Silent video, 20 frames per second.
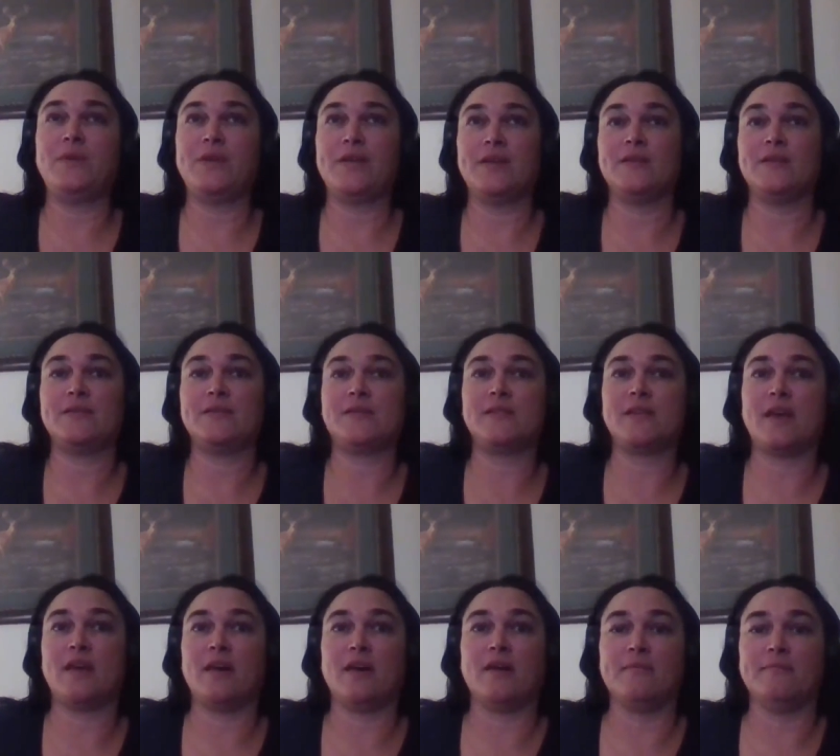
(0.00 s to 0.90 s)
was
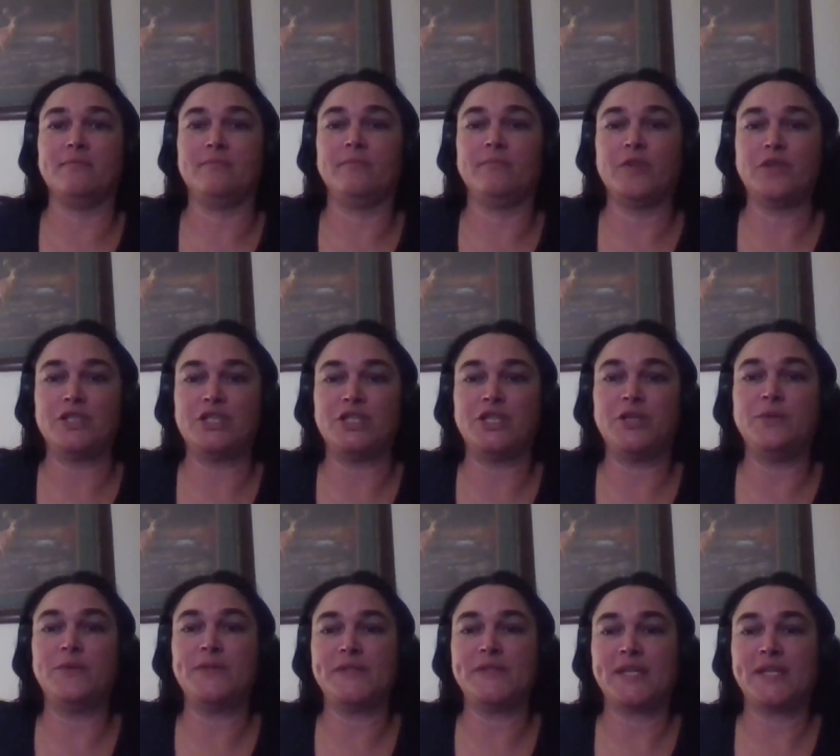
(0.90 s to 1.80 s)

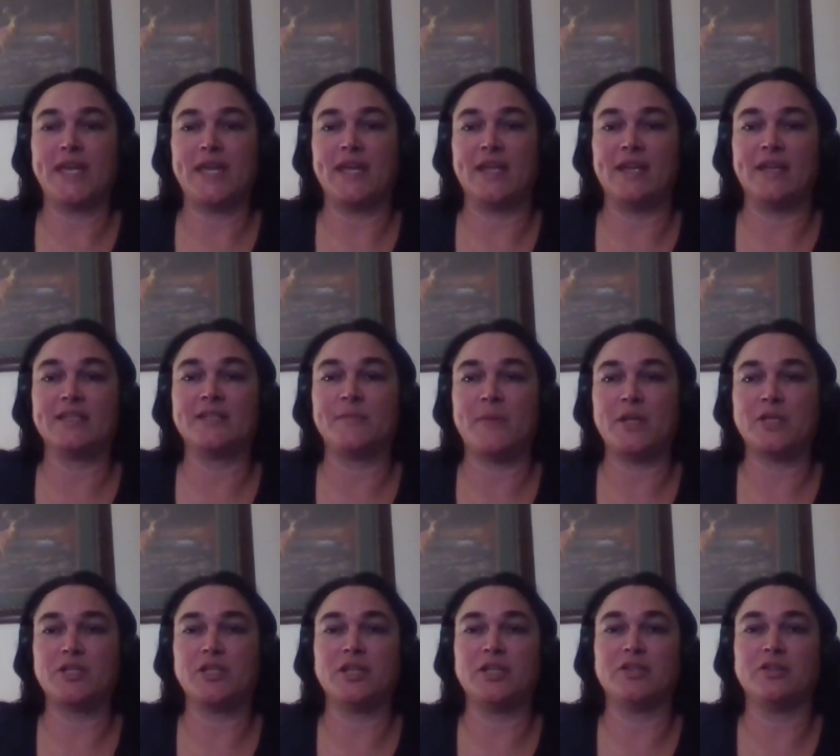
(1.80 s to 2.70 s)
a kid,
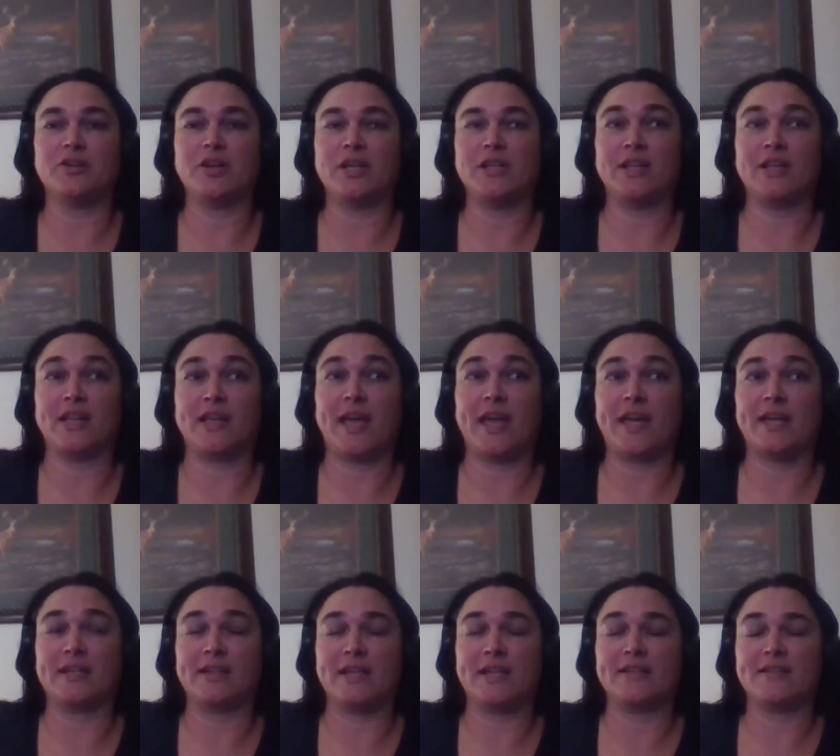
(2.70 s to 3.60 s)
especially during like
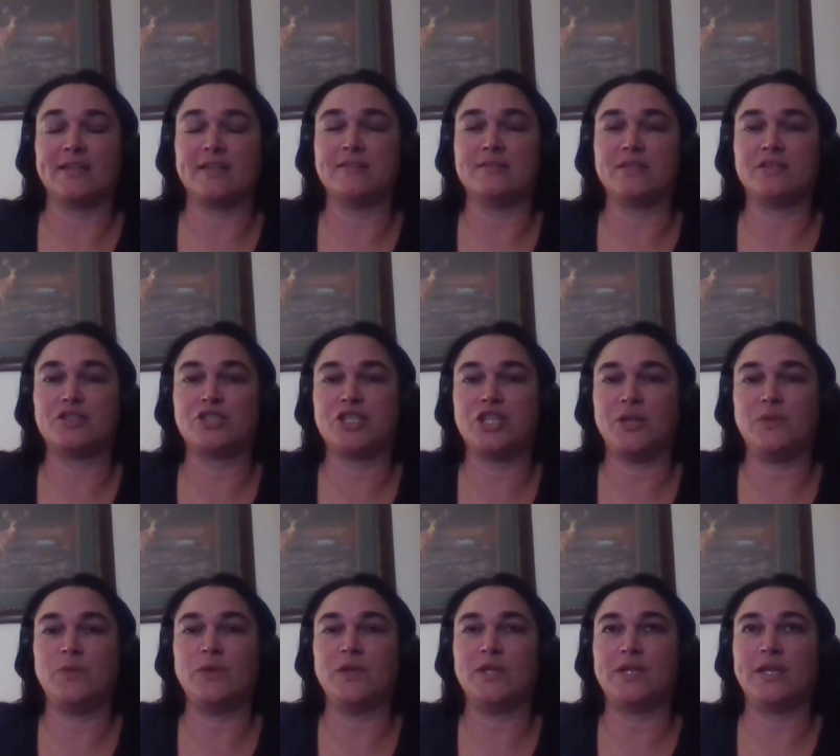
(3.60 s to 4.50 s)
adolescence,
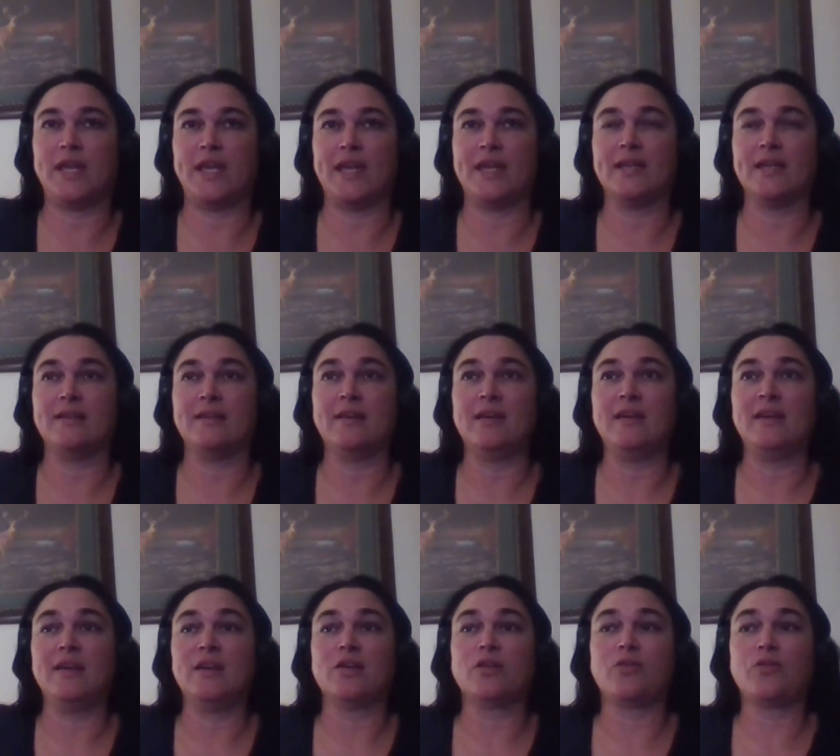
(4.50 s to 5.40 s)
she would get
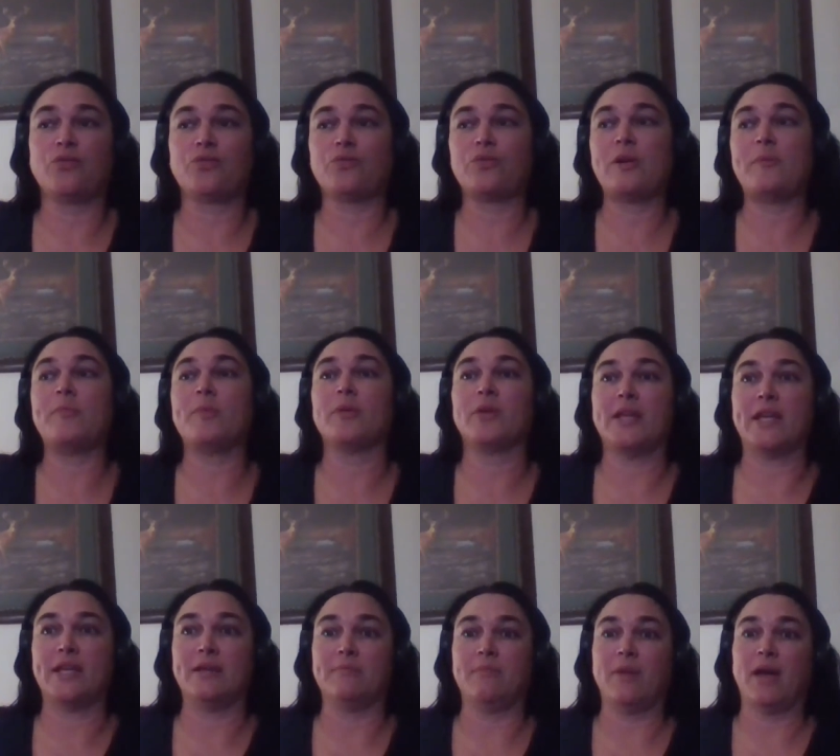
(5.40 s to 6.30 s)

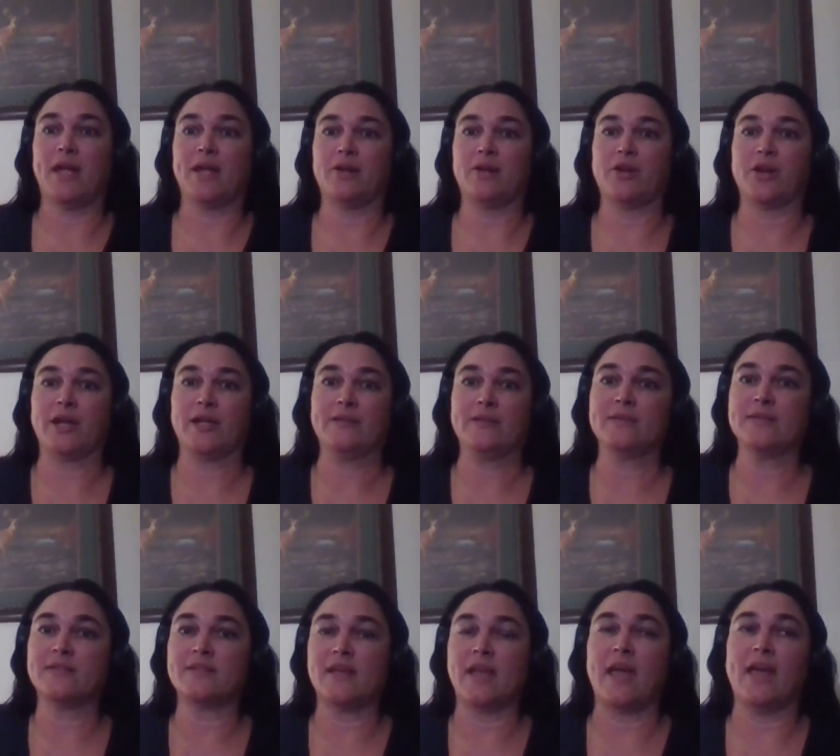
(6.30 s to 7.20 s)
crippling
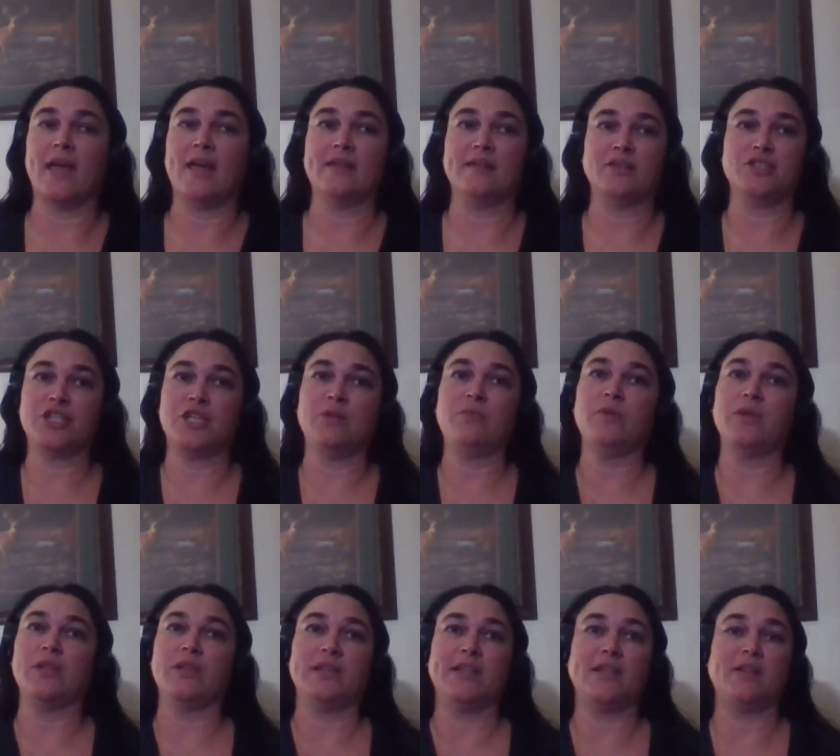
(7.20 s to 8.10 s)
migraines, and she
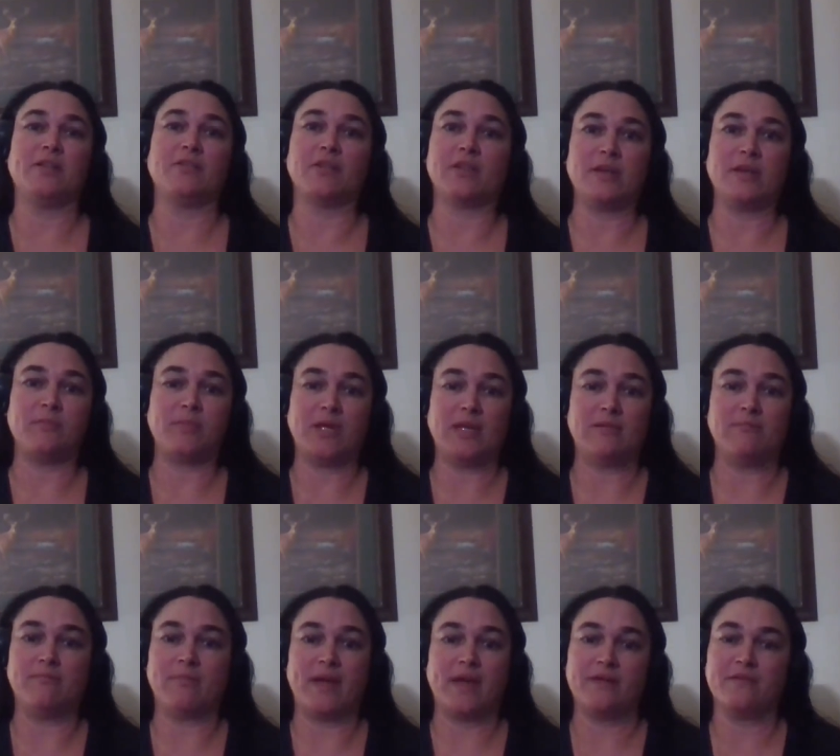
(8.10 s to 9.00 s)
would literally be
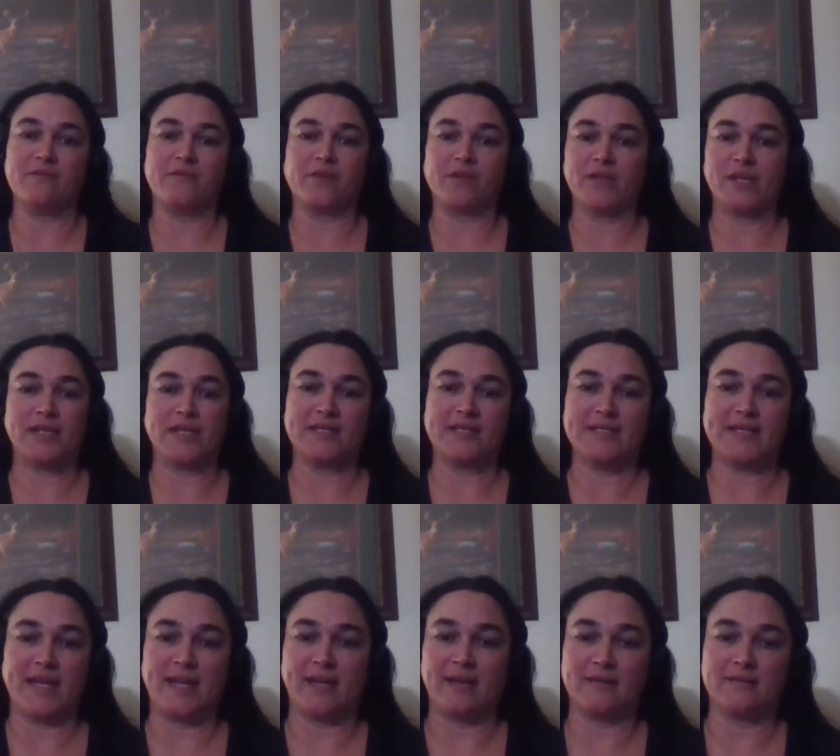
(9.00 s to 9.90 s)
in bed for like
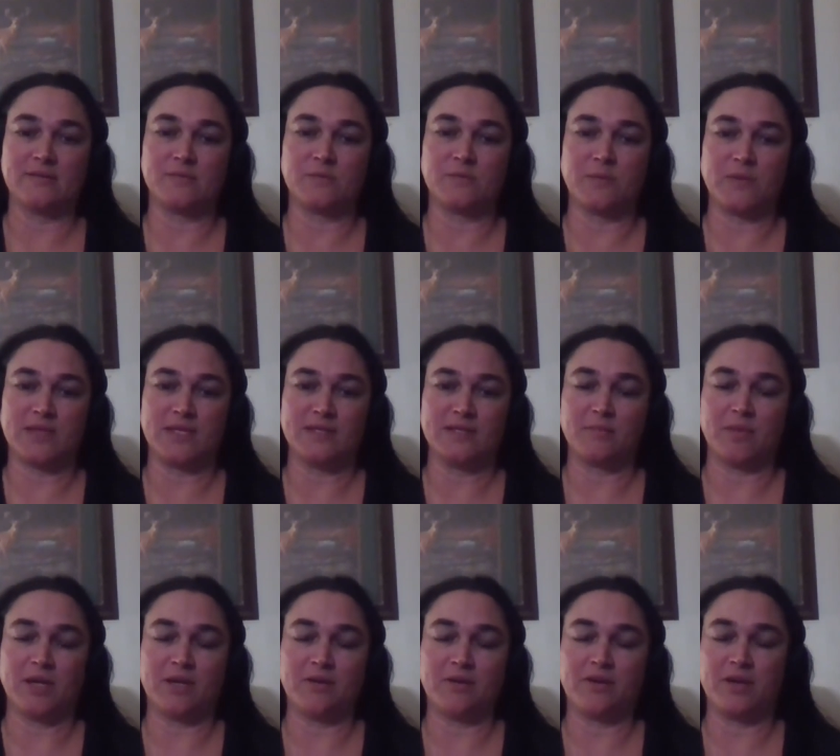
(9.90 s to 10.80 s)
days with these
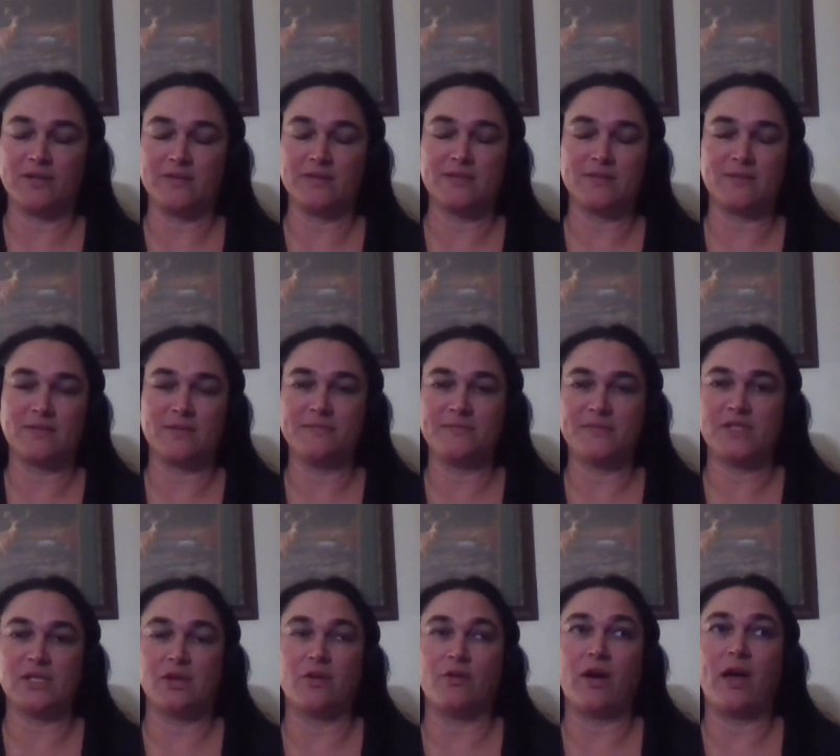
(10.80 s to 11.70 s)
migraines.
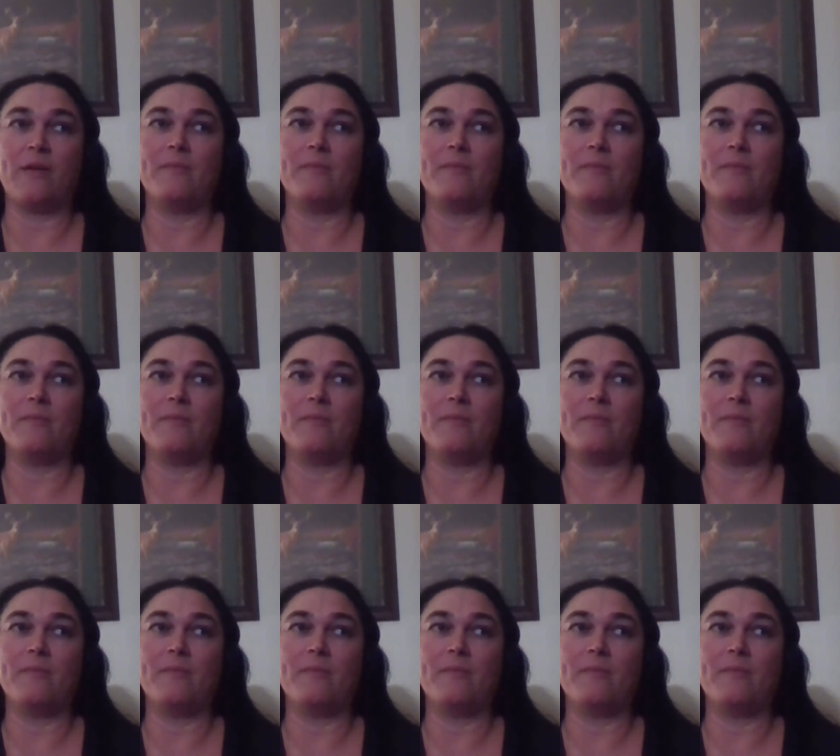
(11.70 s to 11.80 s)
So